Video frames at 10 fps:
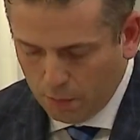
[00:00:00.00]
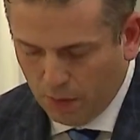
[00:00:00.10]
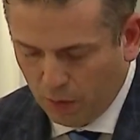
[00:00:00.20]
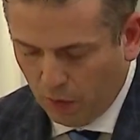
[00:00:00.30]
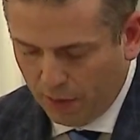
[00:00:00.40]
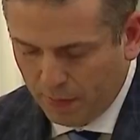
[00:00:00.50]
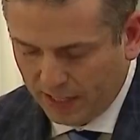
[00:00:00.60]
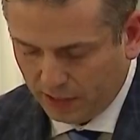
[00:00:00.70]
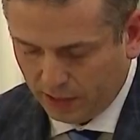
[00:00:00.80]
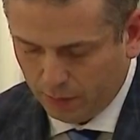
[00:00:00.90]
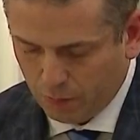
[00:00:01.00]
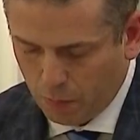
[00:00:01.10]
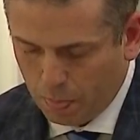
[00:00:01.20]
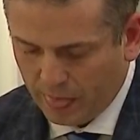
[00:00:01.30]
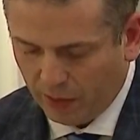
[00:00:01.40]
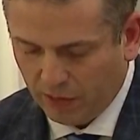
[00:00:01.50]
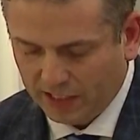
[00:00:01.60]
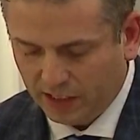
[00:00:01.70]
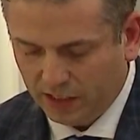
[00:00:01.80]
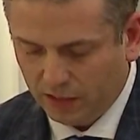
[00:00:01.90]
by Wei Mason. The
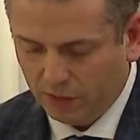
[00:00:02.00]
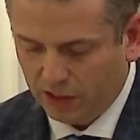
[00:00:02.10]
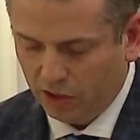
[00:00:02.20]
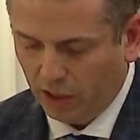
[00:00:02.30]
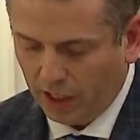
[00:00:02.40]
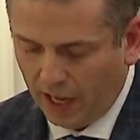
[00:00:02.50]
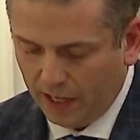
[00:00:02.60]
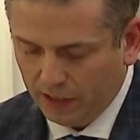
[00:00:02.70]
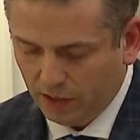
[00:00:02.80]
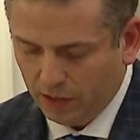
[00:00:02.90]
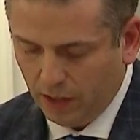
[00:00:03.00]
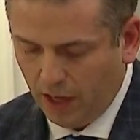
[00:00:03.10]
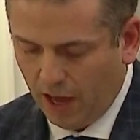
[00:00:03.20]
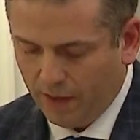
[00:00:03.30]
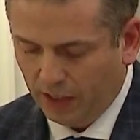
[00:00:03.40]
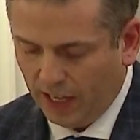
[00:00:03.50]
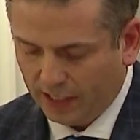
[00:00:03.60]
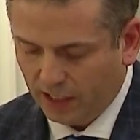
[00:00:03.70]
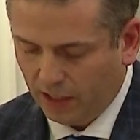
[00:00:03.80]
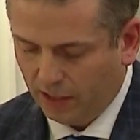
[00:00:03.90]
residents of District 8 have
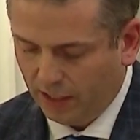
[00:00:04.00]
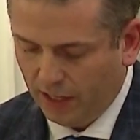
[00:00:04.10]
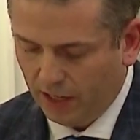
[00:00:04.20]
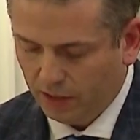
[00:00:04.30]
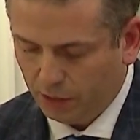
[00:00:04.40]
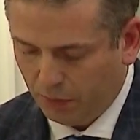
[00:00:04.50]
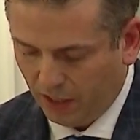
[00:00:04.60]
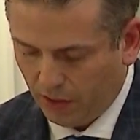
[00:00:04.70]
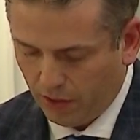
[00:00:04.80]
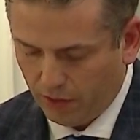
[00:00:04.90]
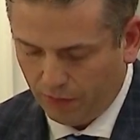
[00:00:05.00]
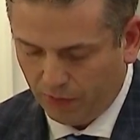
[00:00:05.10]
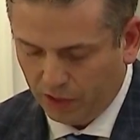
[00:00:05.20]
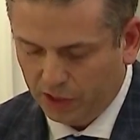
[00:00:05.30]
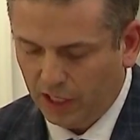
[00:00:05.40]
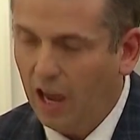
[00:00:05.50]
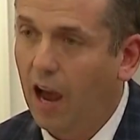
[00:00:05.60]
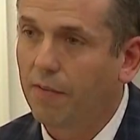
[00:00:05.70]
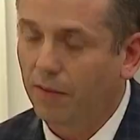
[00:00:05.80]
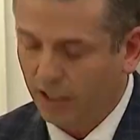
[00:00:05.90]
elected Lindell Smith, the first
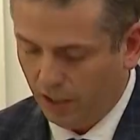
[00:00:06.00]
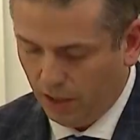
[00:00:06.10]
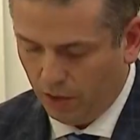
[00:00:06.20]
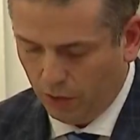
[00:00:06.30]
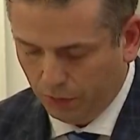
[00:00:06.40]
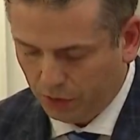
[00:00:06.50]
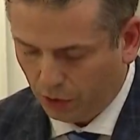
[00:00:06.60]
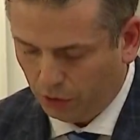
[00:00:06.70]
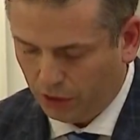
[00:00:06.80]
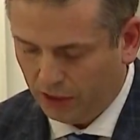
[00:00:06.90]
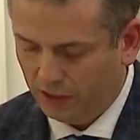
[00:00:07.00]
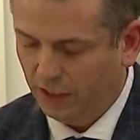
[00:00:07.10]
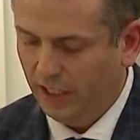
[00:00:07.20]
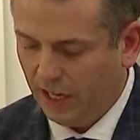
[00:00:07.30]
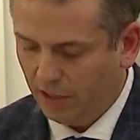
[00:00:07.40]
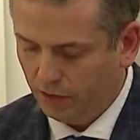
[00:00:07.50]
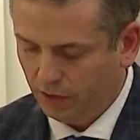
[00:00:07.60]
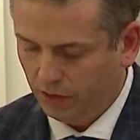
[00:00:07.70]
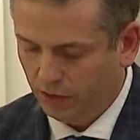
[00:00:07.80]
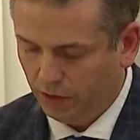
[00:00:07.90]
African Nova Scotia City
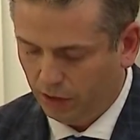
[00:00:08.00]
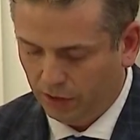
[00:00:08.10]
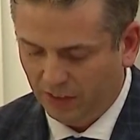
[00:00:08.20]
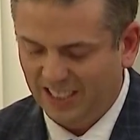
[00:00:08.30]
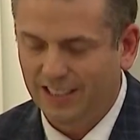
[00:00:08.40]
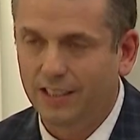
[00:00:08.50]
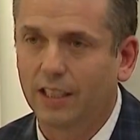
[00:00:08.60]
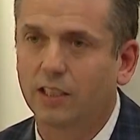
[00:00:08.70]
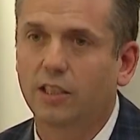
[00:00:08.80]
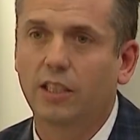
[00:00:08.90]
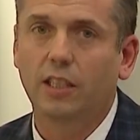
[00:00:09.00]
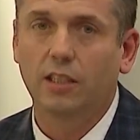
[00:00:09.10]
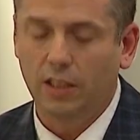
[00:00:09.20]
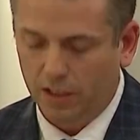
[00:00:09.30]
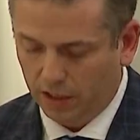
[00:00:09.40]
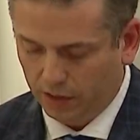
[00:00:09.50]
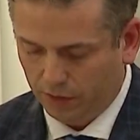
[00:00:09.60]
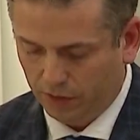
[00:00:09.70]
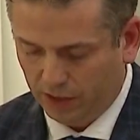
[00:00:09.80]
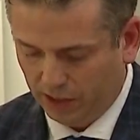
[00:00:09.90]
Councillor to serve in 16 years
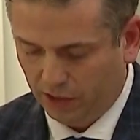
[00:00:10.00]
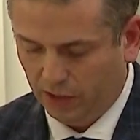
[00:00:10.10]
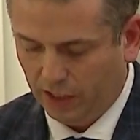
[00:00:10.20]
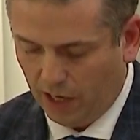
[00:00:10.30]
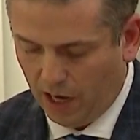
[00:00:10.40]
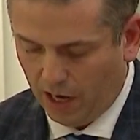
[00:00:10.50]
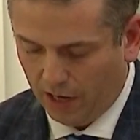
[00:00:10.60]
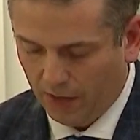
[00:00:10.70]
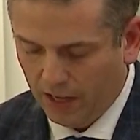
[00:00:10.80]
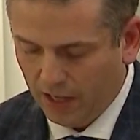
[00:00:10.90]
for District 9.